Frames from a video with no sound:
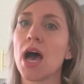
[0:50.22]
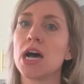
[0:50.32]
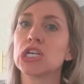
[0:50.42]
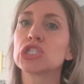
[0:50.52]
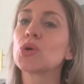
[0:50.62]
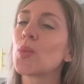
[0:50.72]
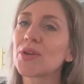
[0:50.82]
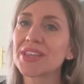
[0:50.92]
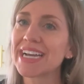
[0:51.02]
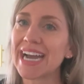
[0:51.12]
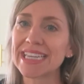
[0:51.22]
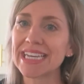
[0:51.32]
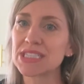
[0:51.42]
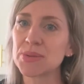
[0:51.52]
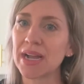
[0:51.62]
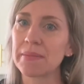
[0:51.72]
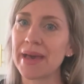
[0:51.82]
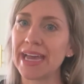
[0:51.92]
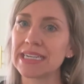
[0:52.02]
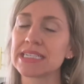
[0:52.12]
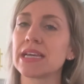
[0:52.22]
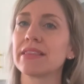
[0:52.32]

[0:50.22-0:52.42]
So what do the guidelines recommend?